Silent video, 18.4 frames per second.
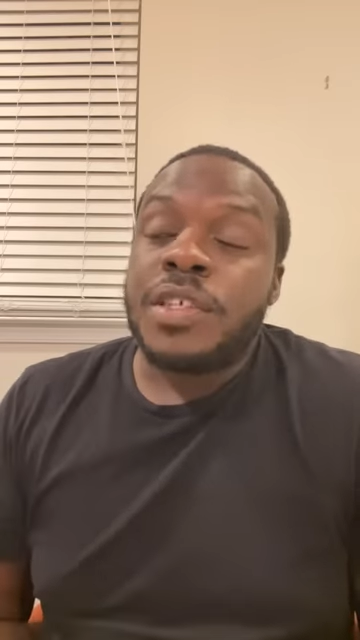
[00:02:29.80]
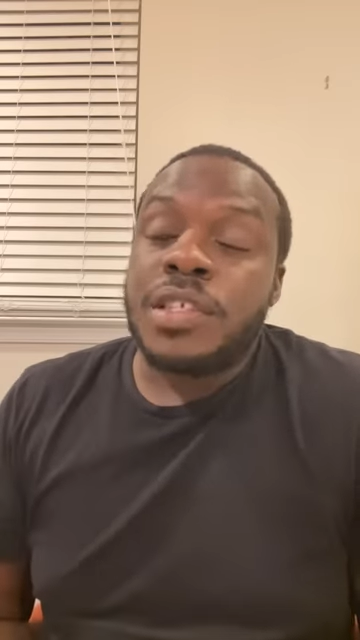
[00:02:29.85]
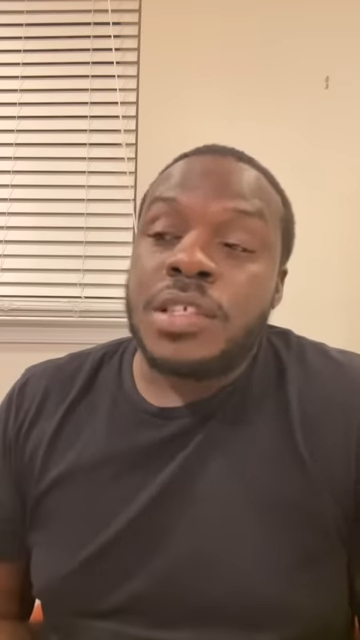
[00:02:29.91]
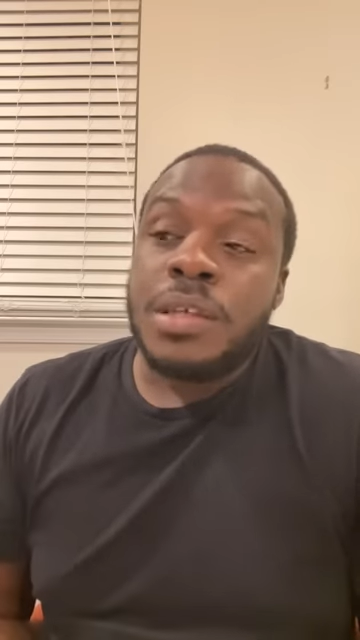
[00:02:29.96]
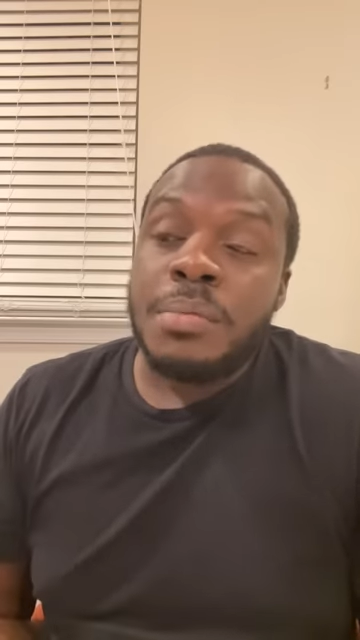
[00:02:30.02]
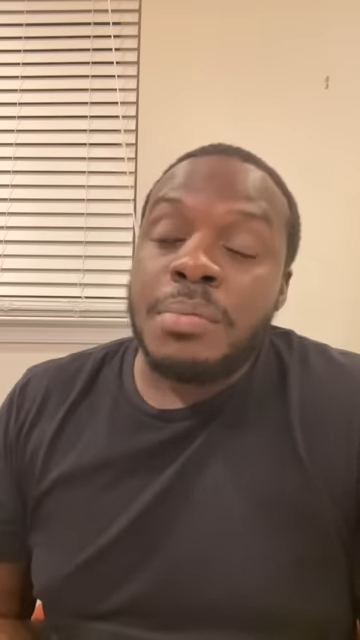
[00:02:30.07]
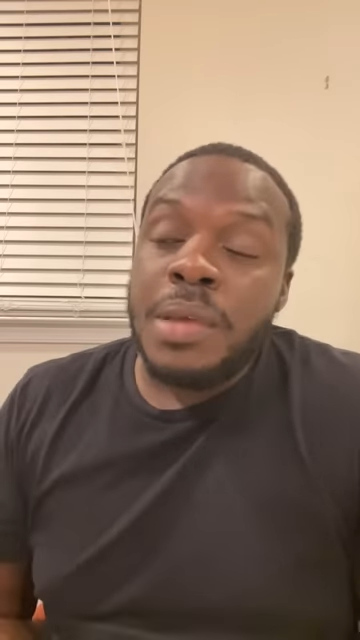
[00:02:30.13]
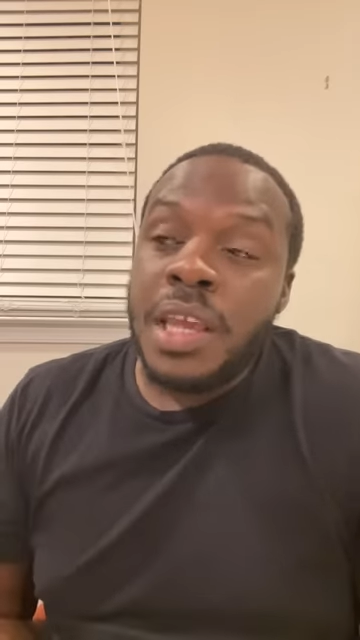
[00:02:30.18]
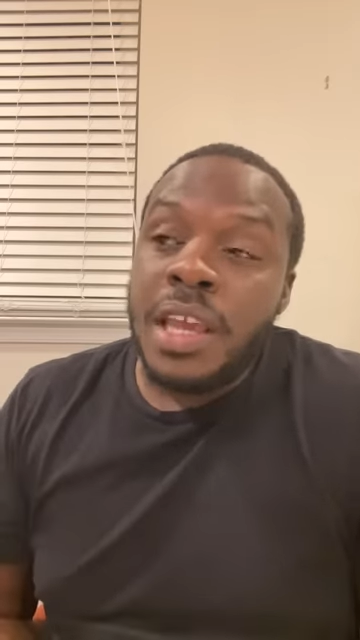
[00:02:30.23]

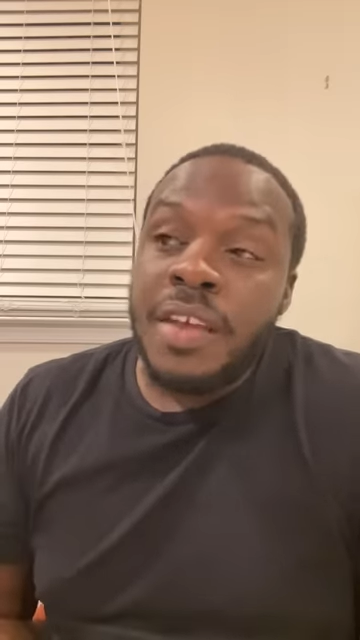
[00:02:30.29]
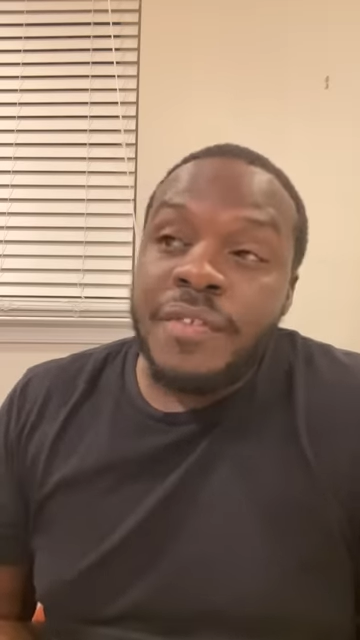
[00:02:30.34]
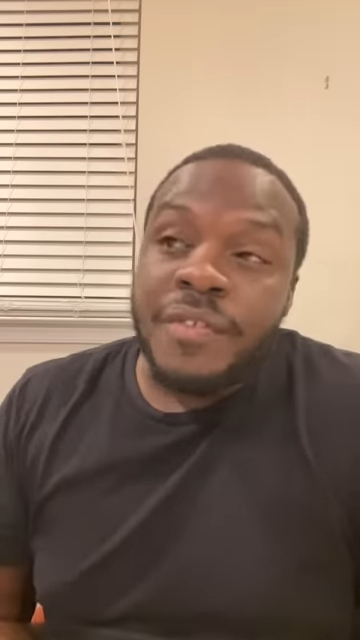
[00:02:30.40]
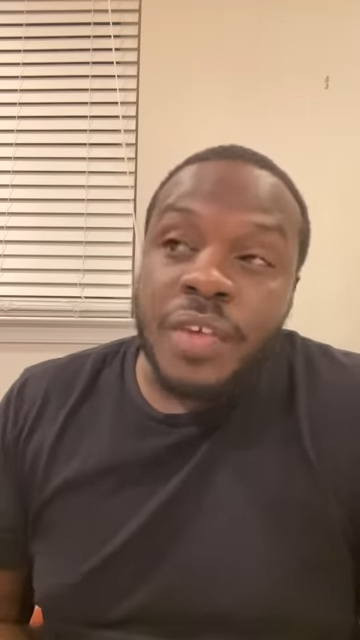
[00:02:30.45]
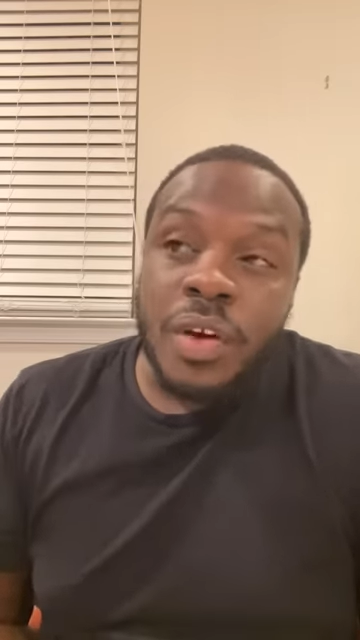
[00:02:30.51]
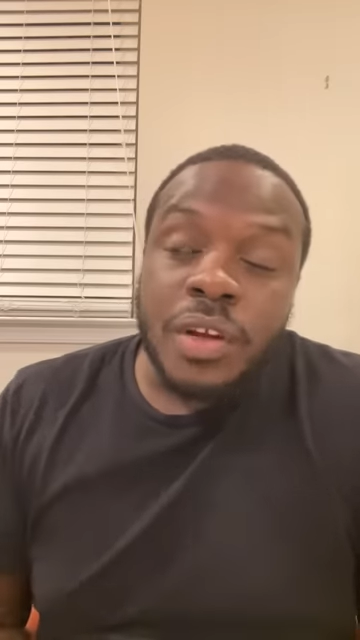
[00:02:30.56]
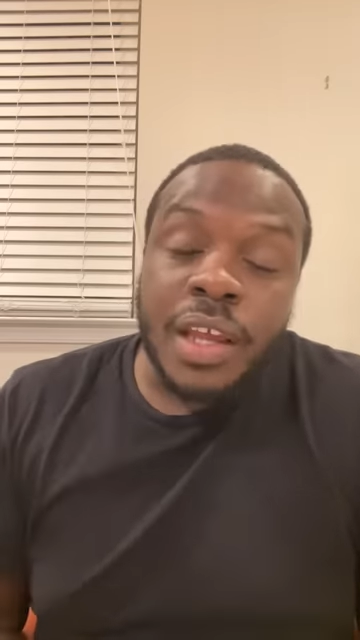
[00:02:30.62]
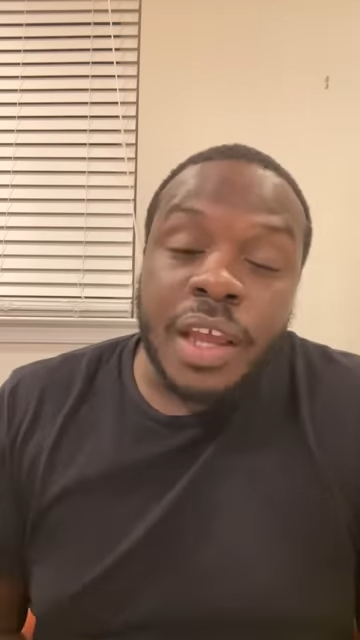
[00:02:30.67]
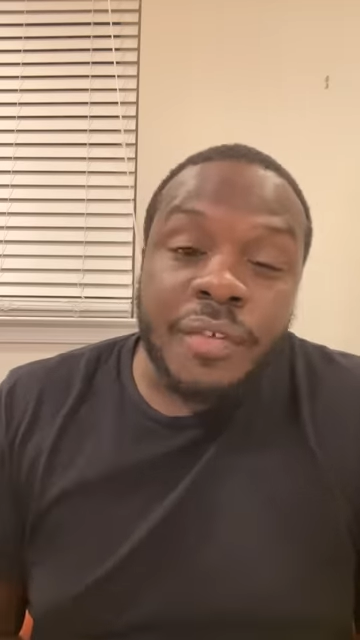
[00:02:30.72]
To me, it
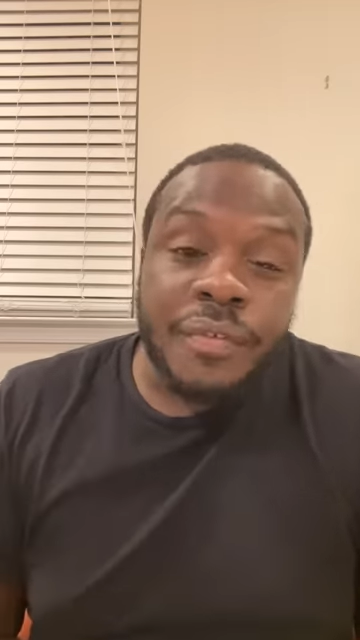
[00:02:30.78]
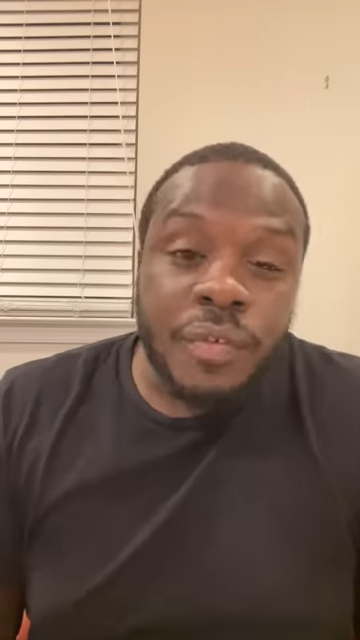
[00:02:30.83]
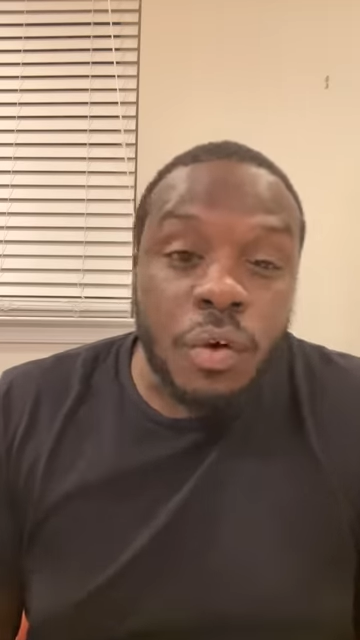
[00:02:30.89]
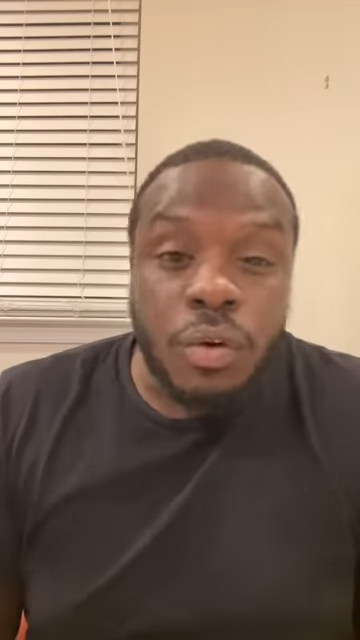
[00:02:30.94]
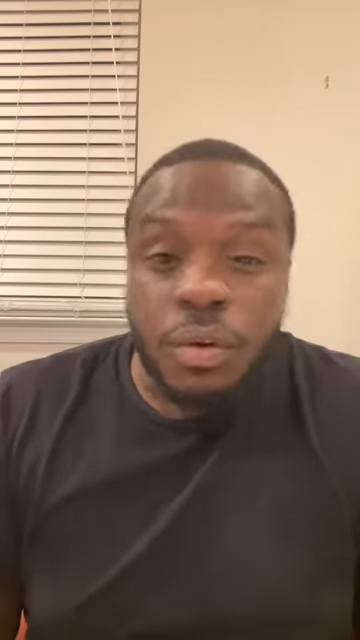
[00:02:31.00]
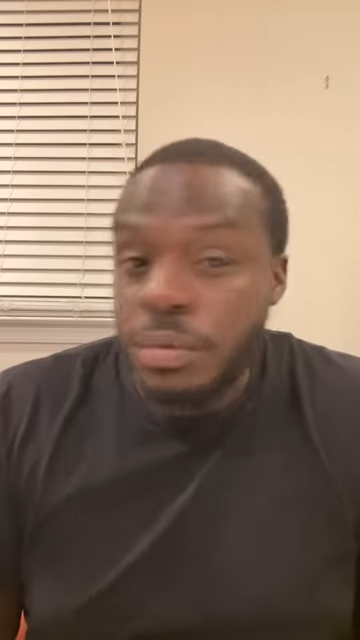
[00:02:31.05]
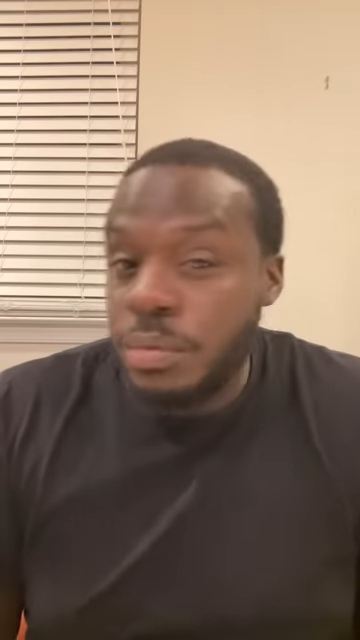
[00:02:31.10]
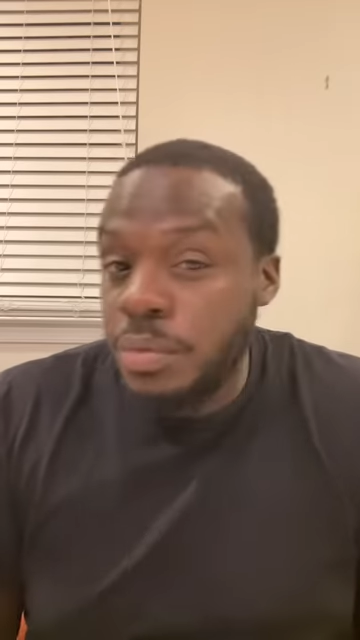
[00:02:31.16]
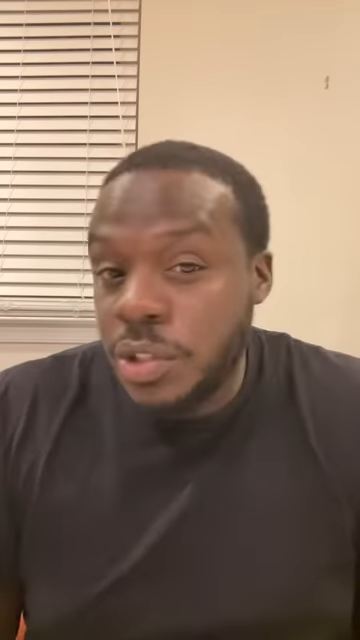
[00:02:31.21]
felt like Fulton